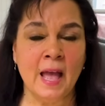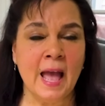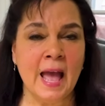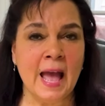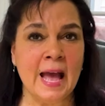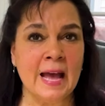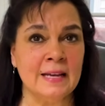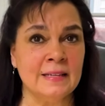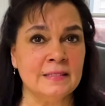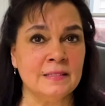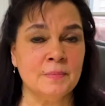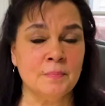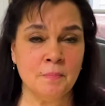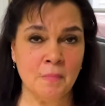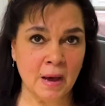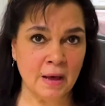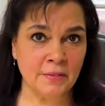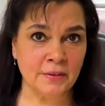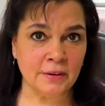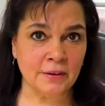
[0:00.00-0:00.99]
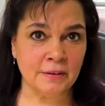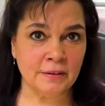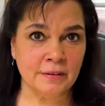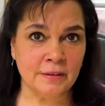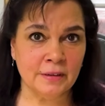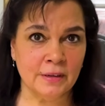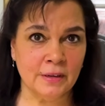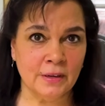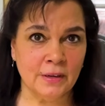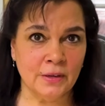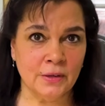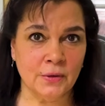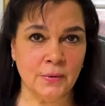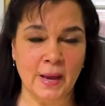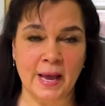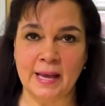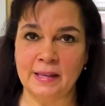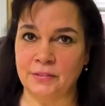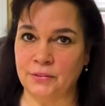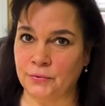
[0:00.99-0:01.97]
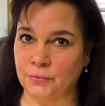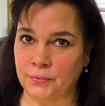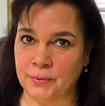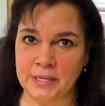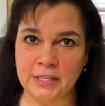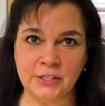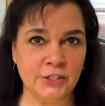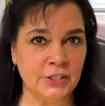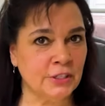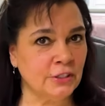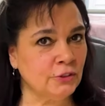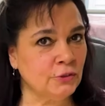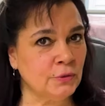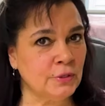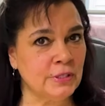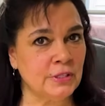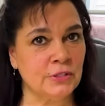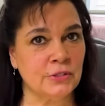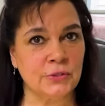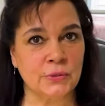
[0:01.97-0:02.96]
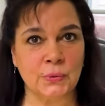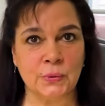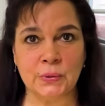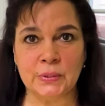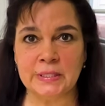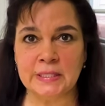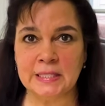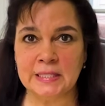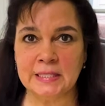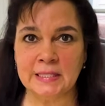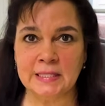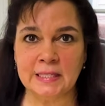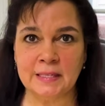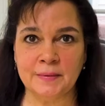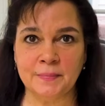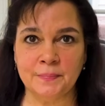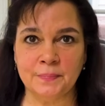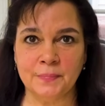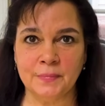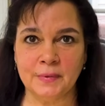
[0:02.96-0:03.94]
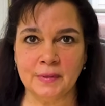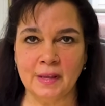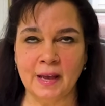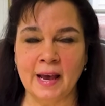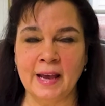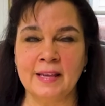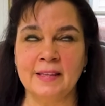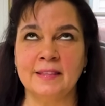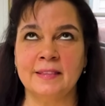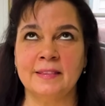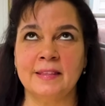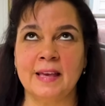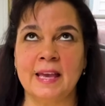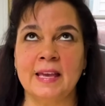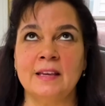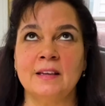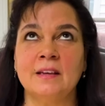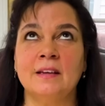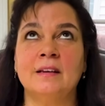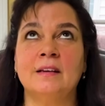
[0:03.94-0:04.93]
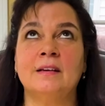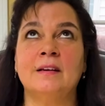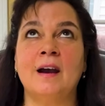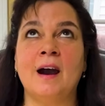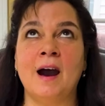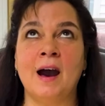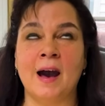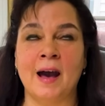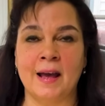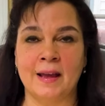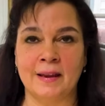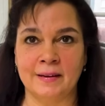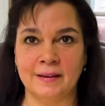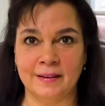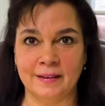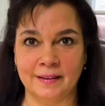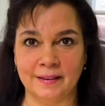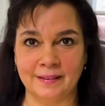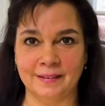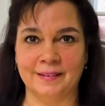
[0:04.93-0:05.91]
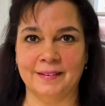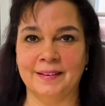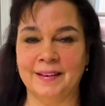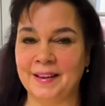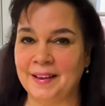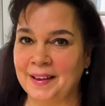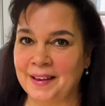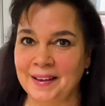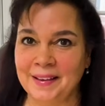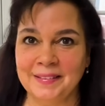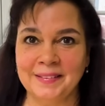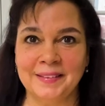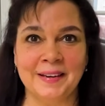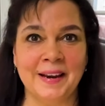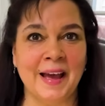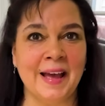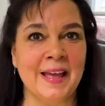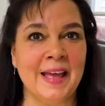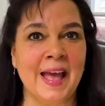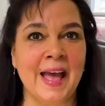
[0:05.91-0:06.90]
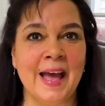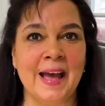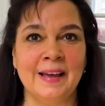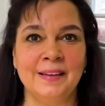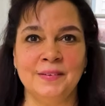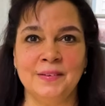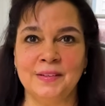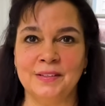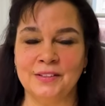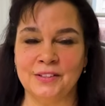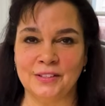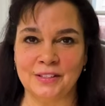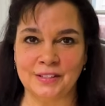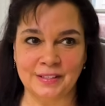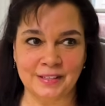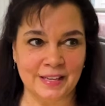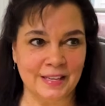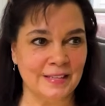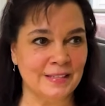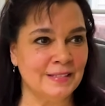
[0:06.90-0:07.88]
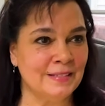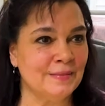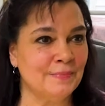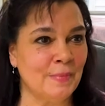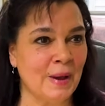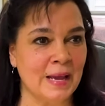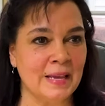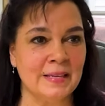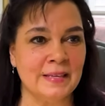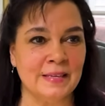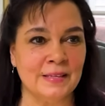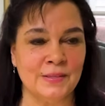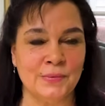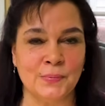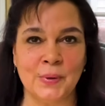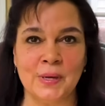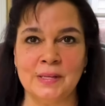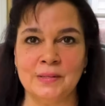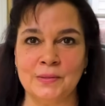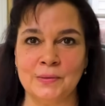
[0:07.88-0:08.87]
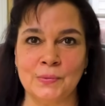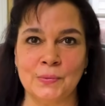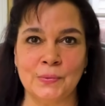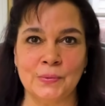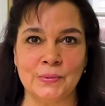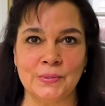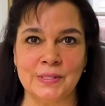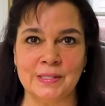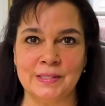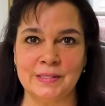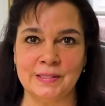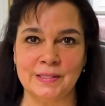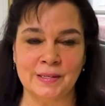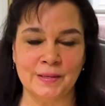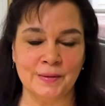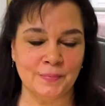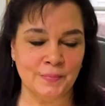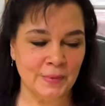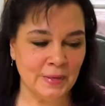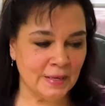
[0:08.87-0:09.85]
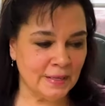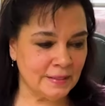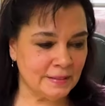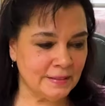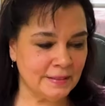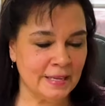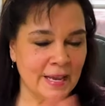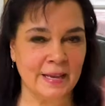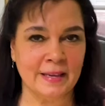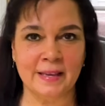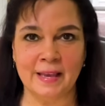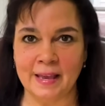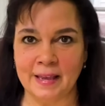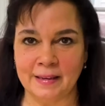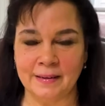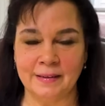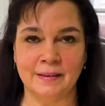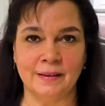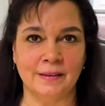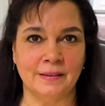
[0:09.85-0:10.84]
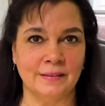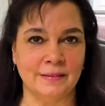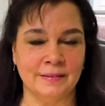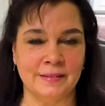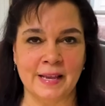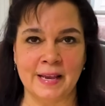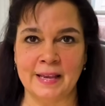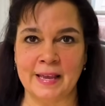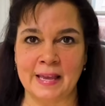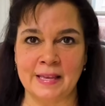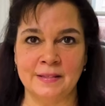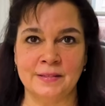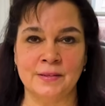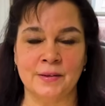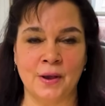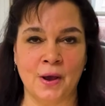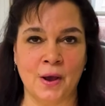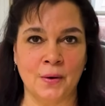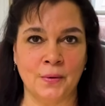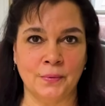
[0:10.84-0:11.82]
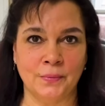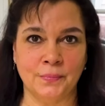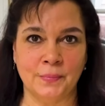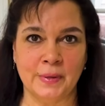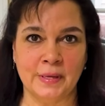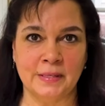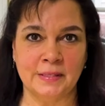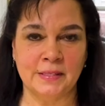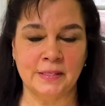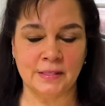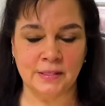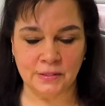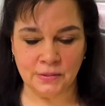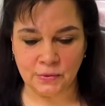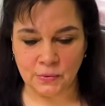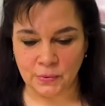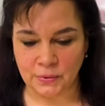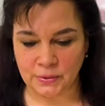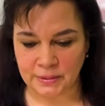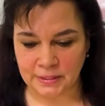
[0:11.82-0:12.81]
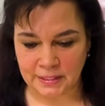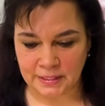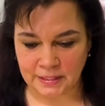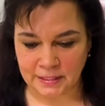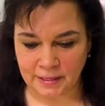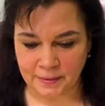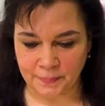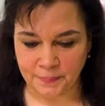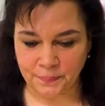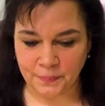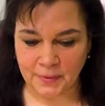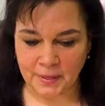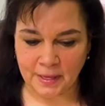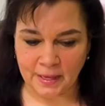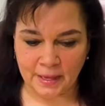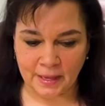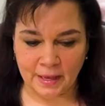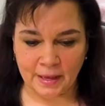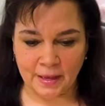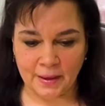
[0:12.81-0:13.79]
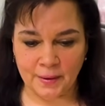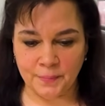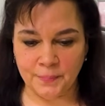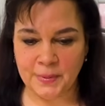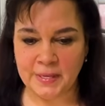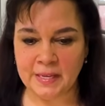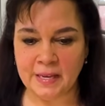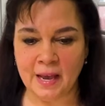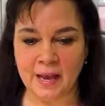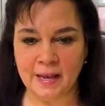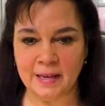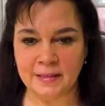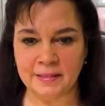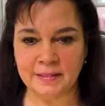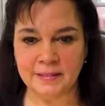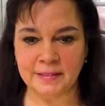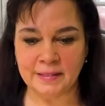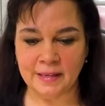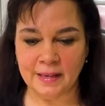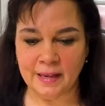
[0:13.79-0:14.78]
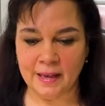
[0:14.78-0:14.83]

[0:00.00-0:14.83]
As a mother who had 3 children in the school system, I thank God that I had kids. My kids went in the school system decades ago into the school system, because